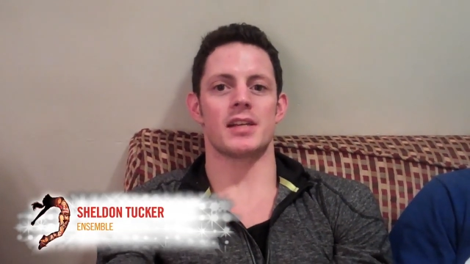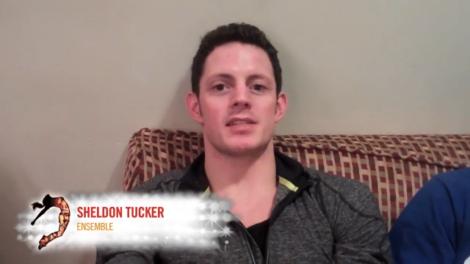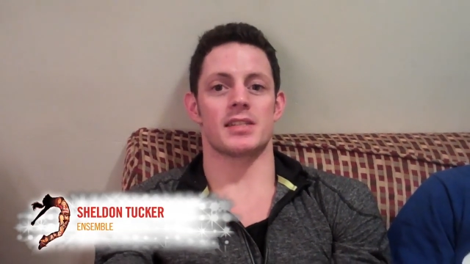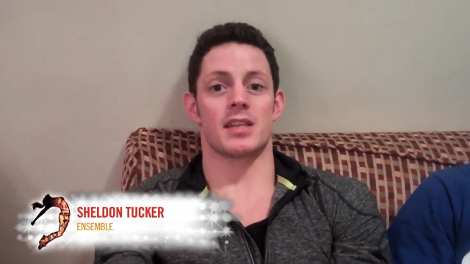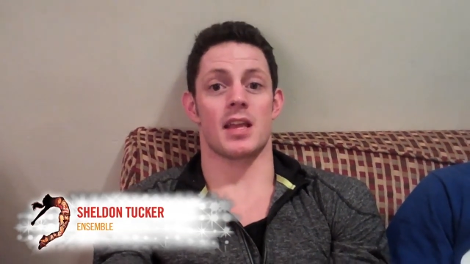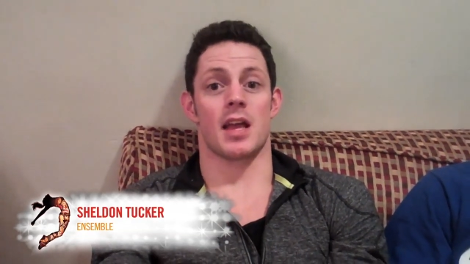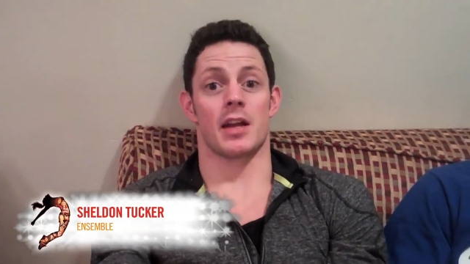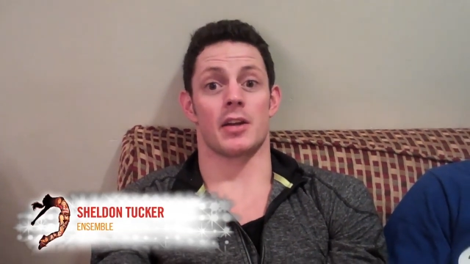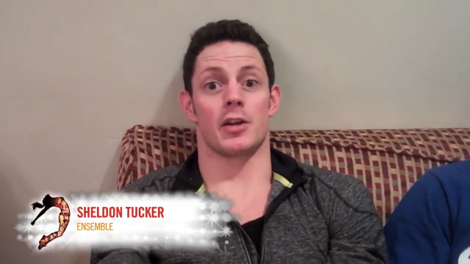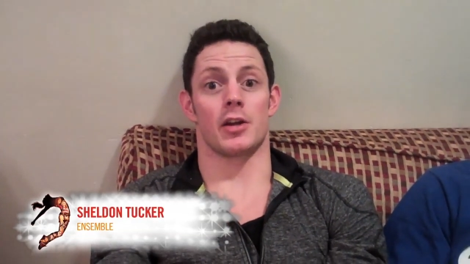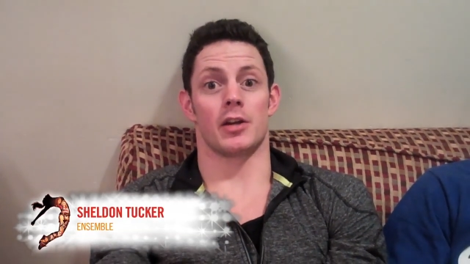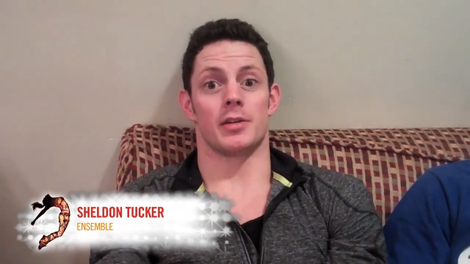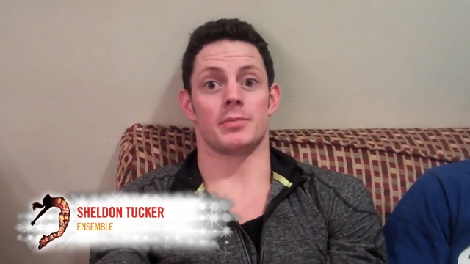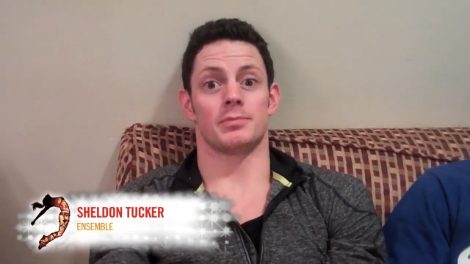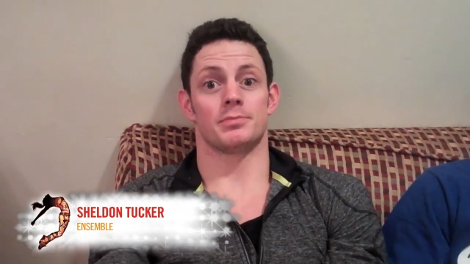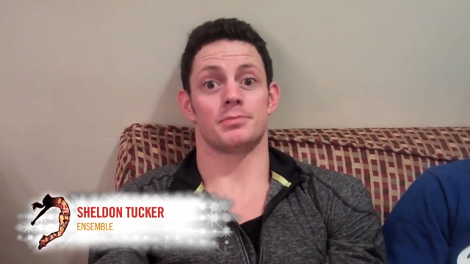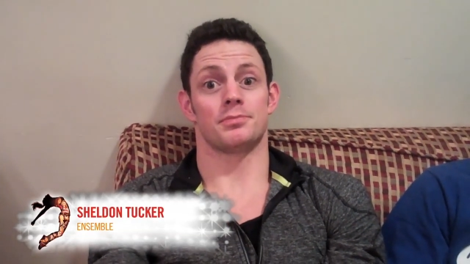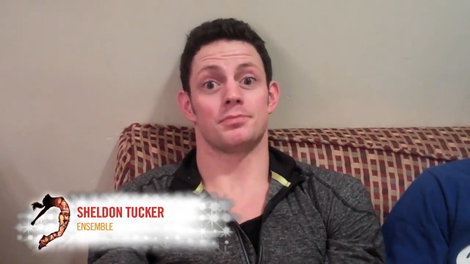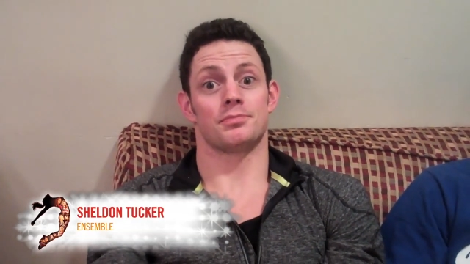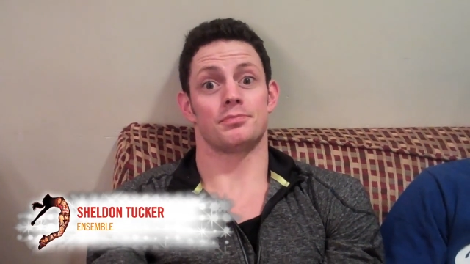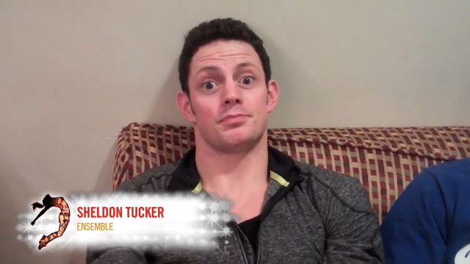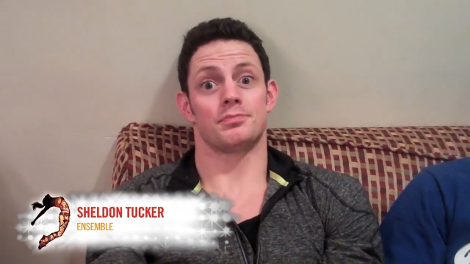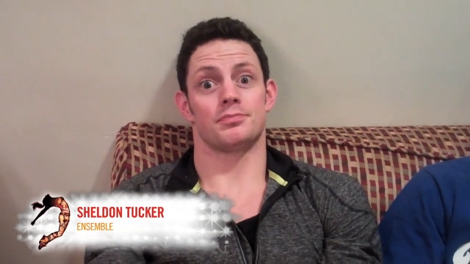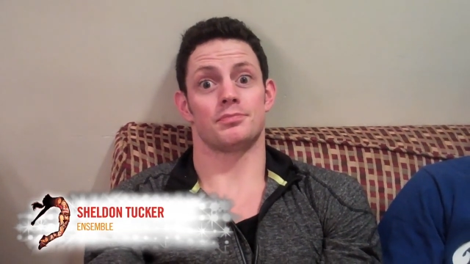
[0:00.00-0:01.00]
slacker.
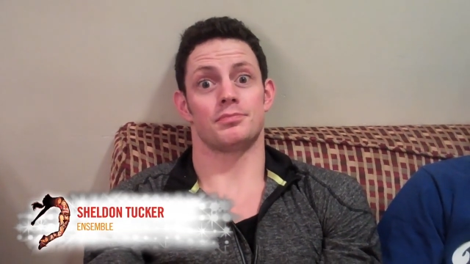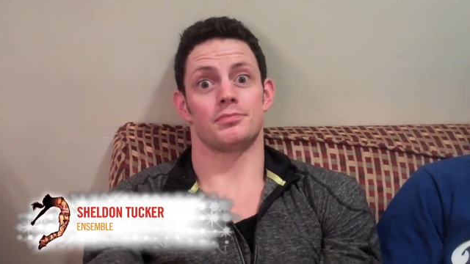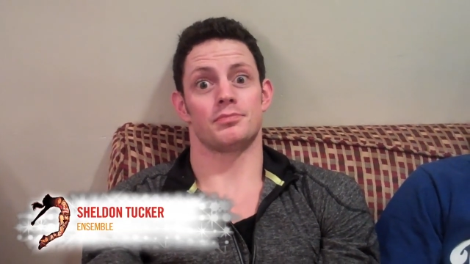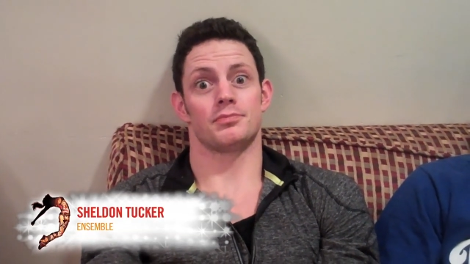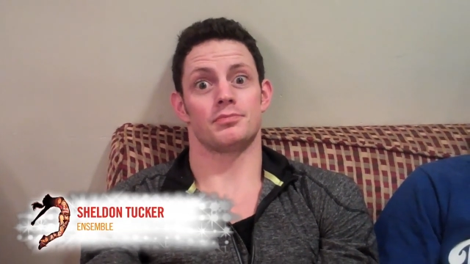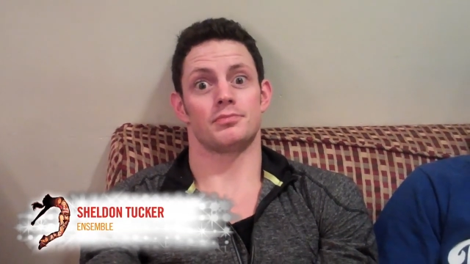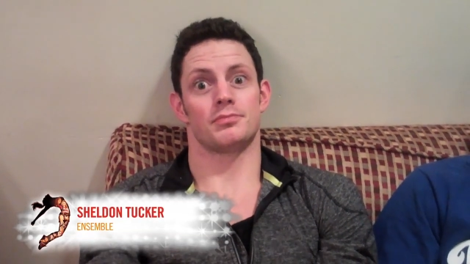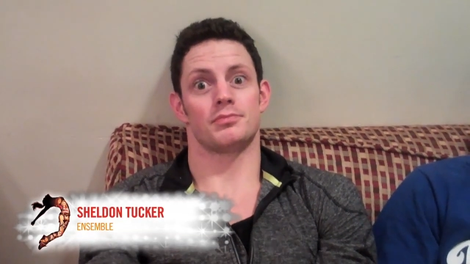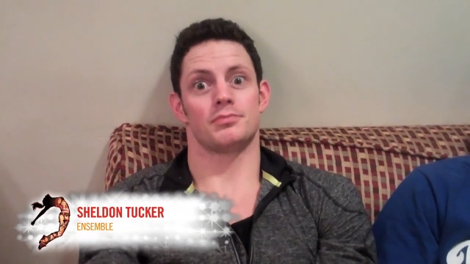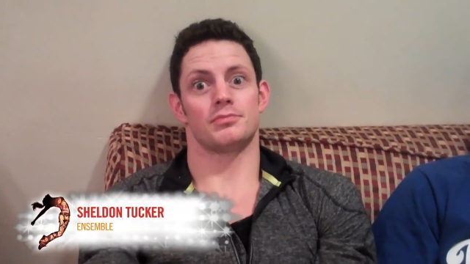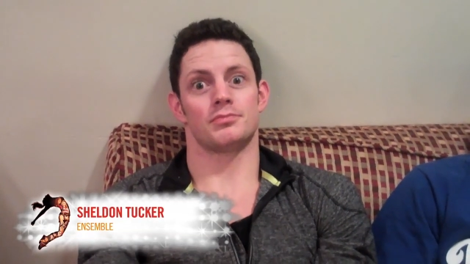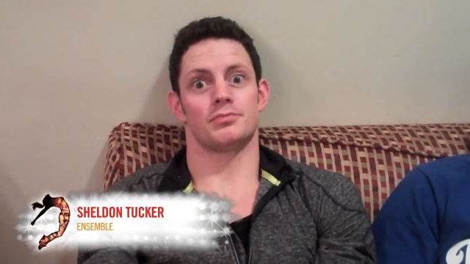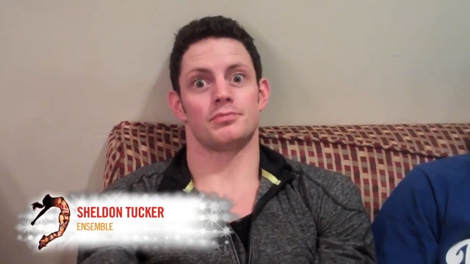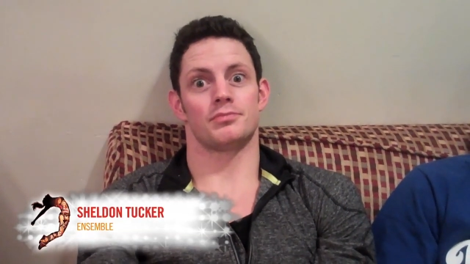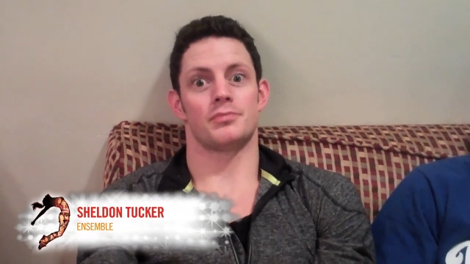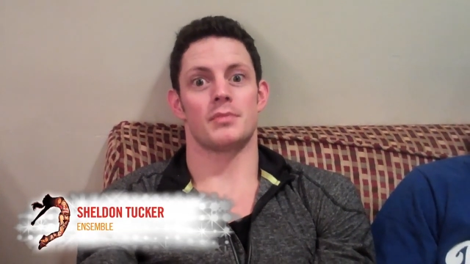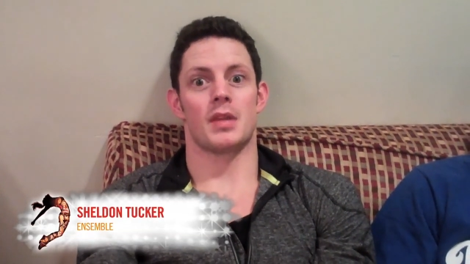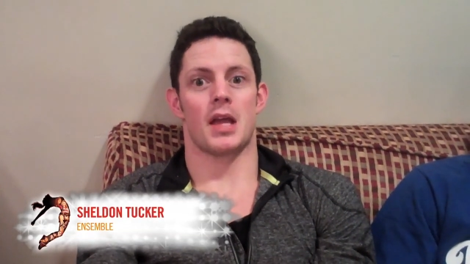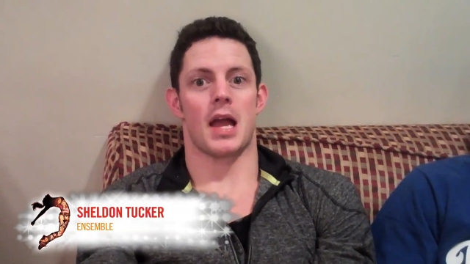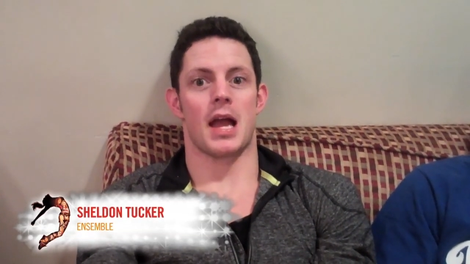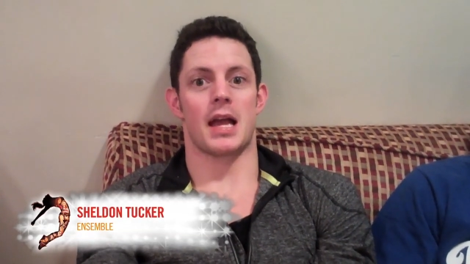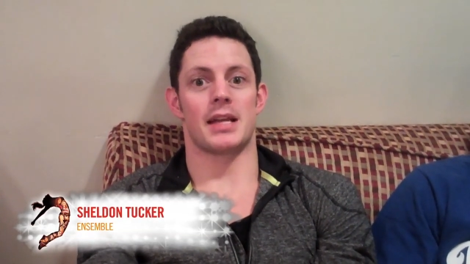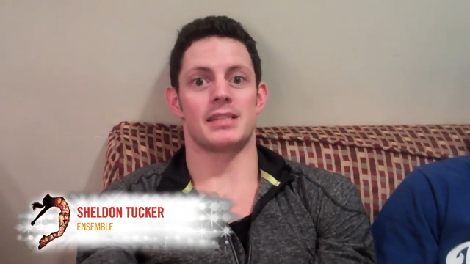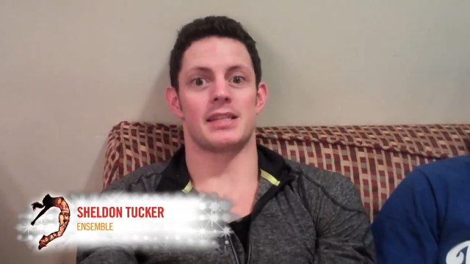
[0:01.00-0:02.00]
Oh.
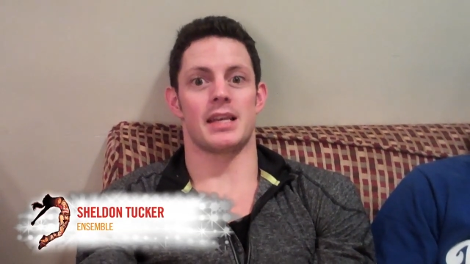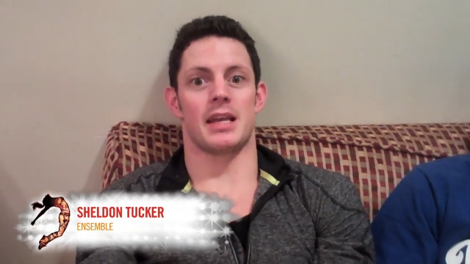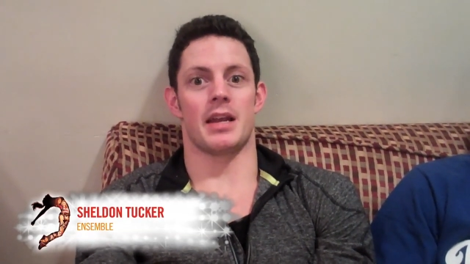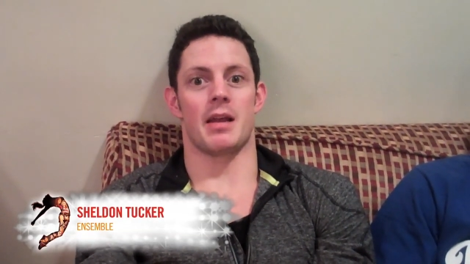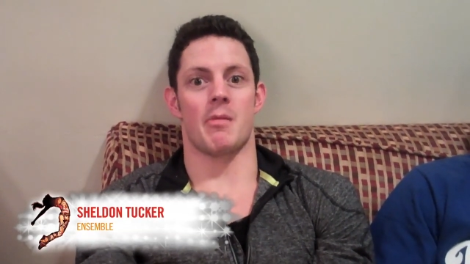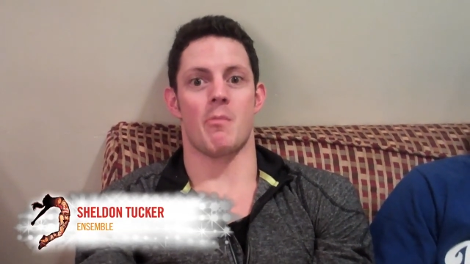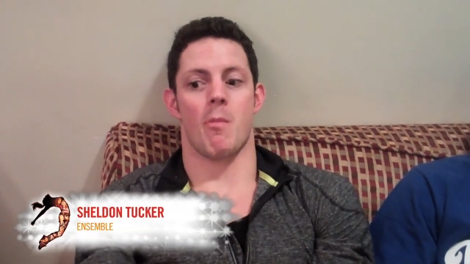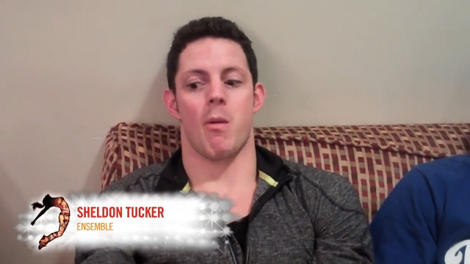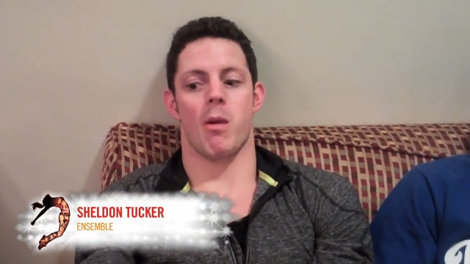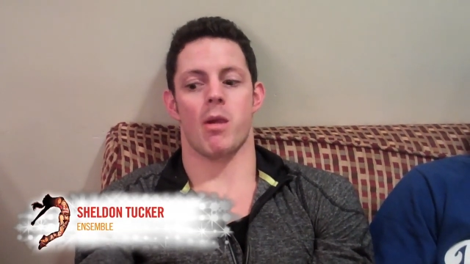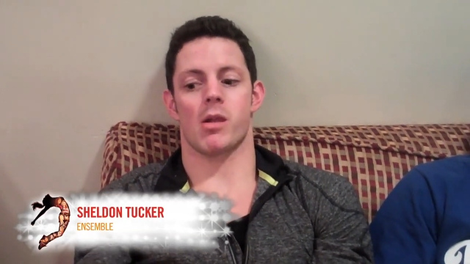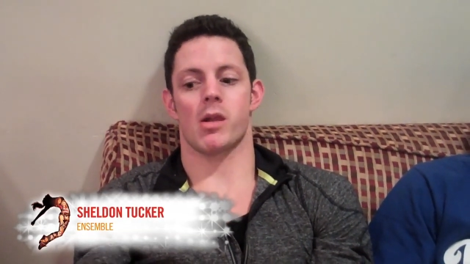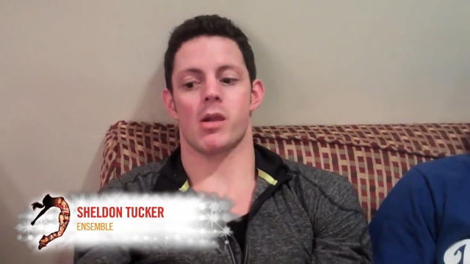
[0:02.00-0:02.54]
I said it.